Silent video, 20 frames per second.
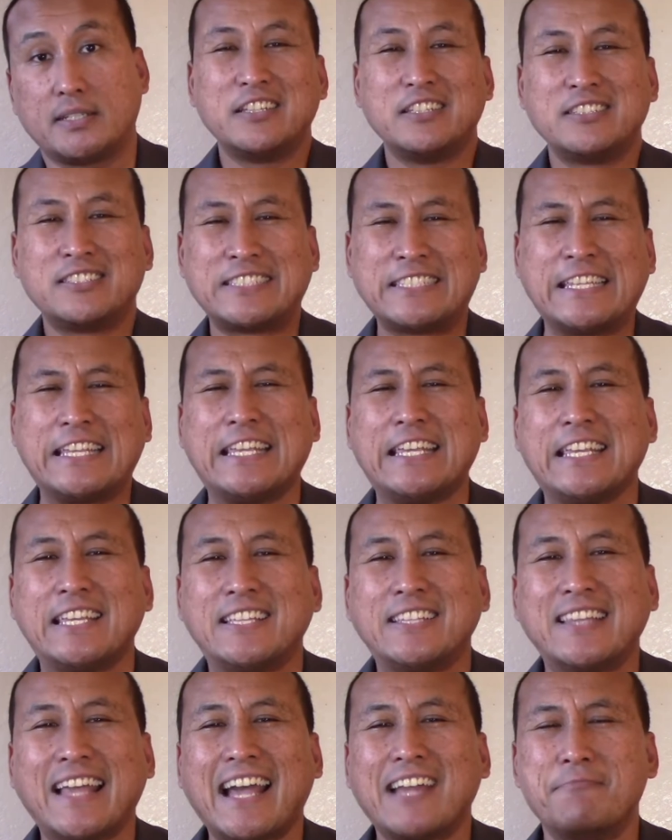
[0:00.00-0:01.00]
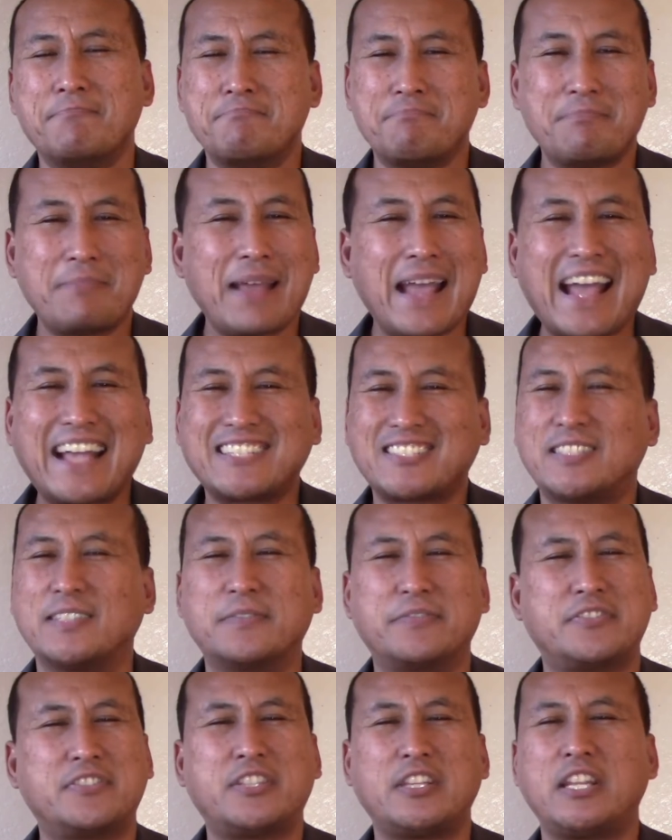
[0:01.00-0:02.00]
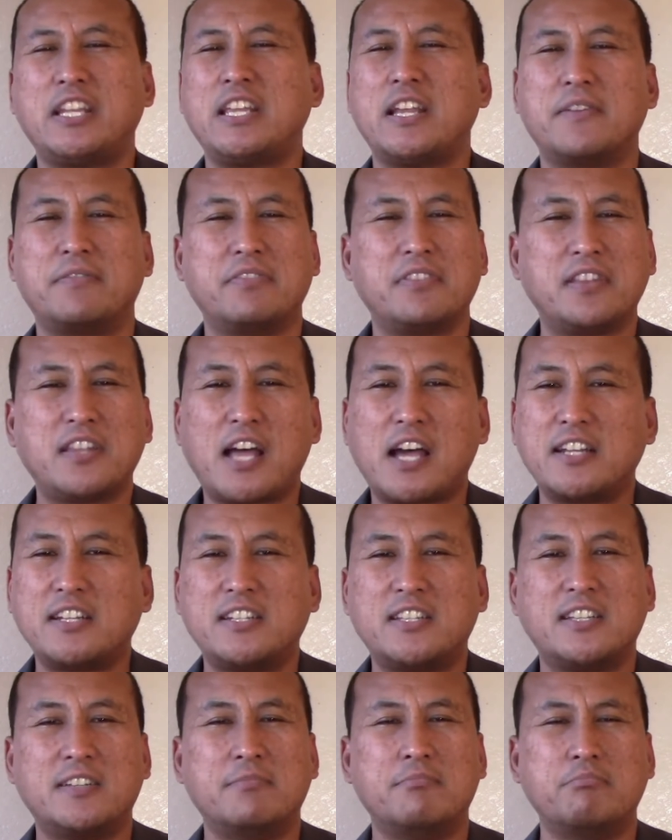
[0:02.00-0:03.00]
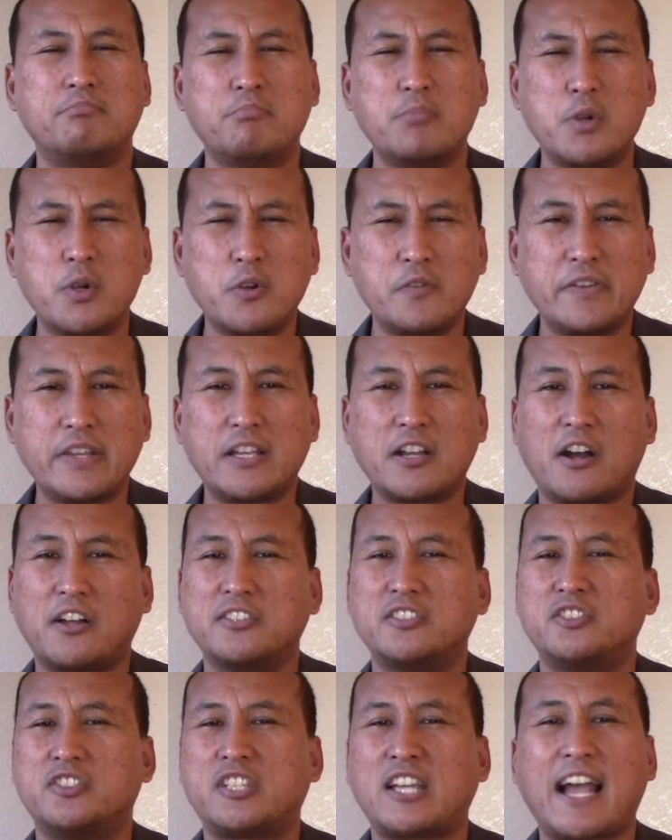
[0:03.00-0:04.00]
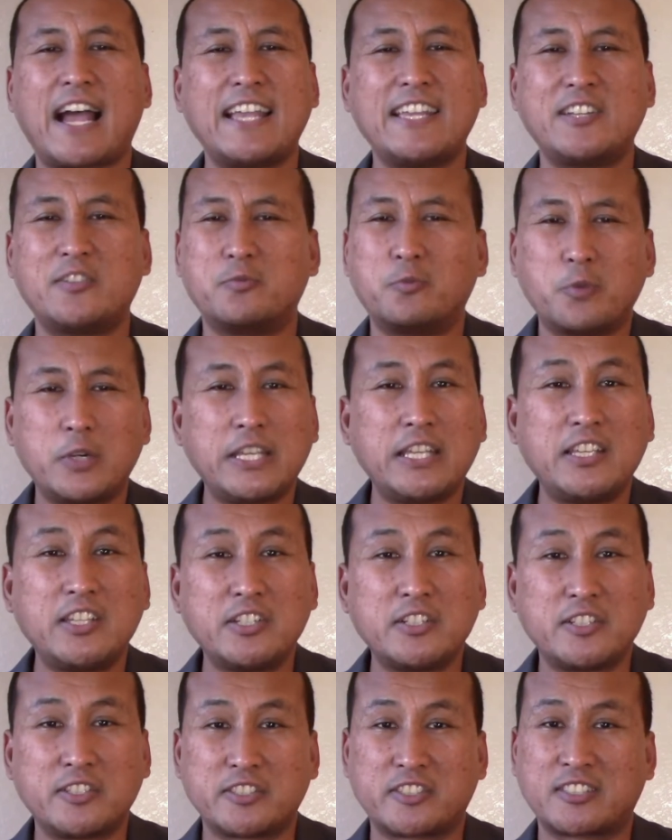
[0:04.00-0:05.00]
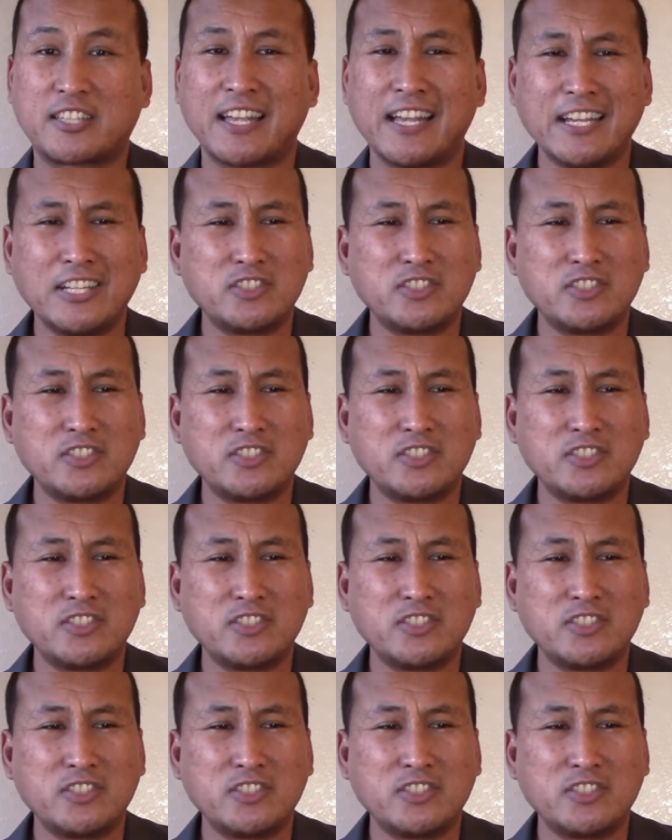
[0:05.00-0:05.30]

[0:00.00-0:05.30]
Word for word: Seeing that massive city of London moving on giant wheels,